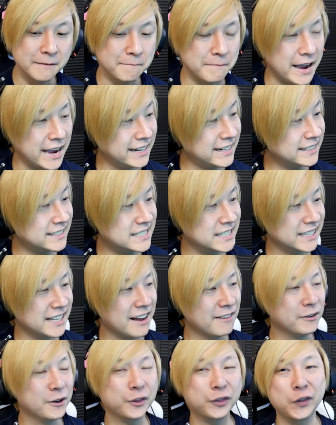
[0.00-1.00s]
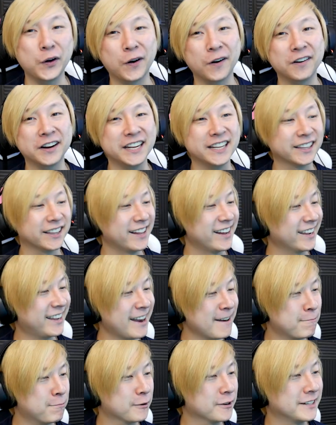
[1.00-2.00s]
made it to level 30 like
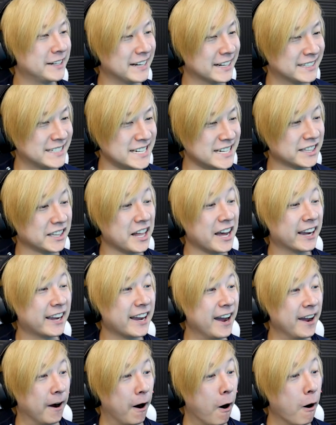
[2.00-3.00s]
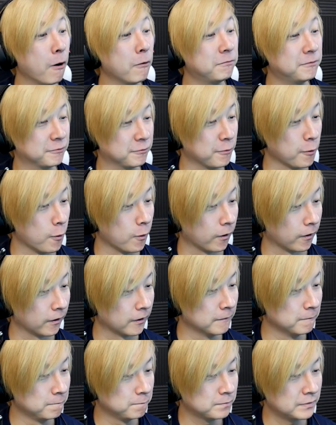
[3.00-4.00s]
I predicted, like I hoped
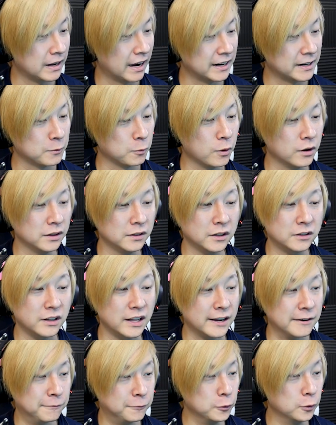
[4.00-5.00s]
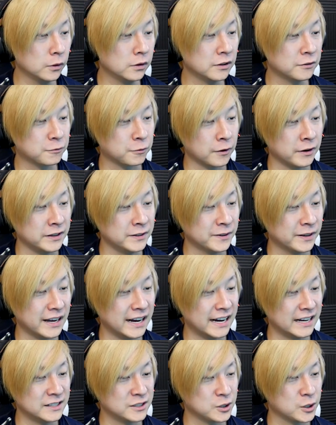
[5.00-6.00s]
for. I didn't want to look like a fool in front of you
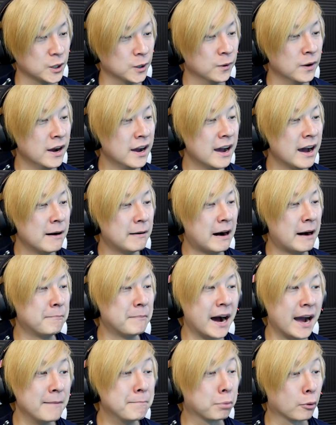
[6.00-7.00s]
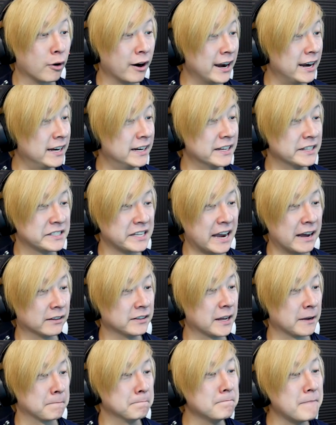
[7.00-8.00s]
guys, so my brain is at
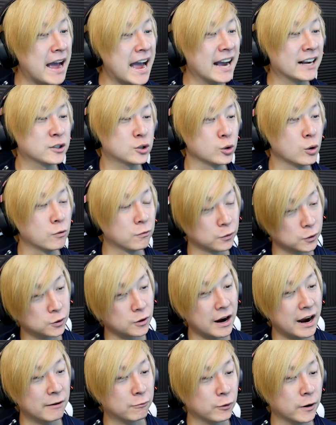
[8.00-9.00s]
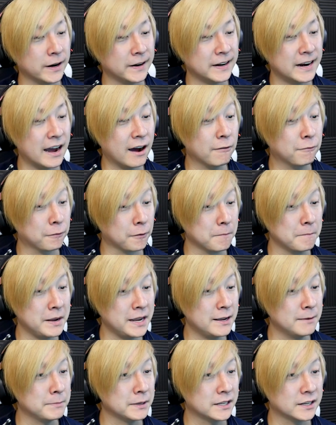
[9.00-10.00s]
like max overdrive right now for
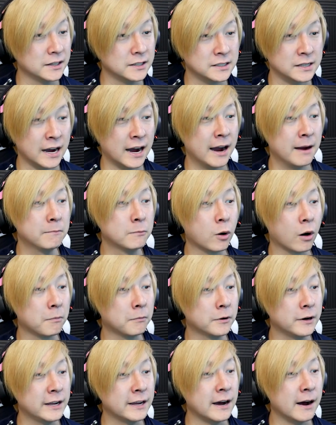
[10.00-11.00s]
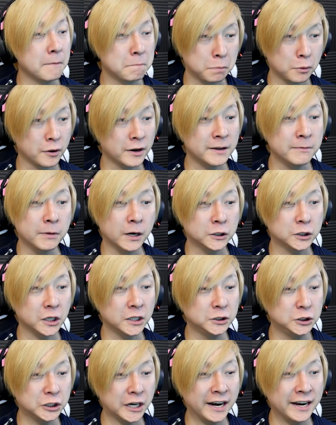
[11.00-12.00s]
me because I'm normally pretty much
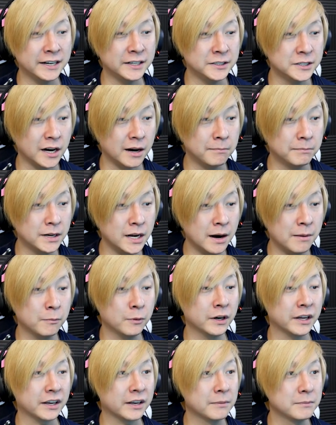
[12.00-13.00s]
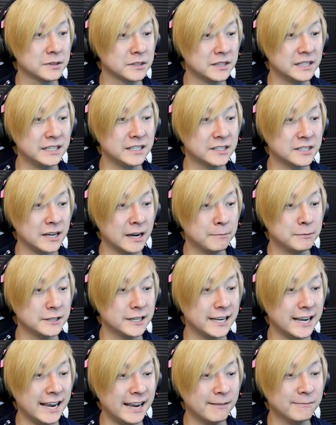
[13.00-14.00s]
a giant dum-dum when it comes to these types
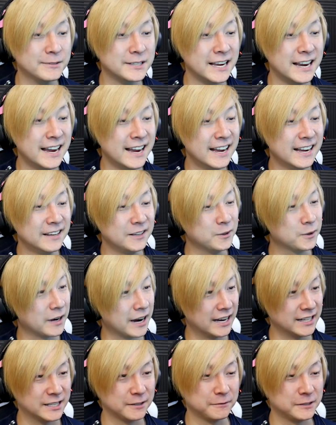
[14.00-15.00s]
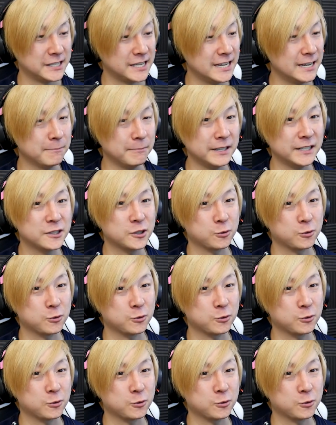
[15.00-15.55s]
of games. You guys have seen me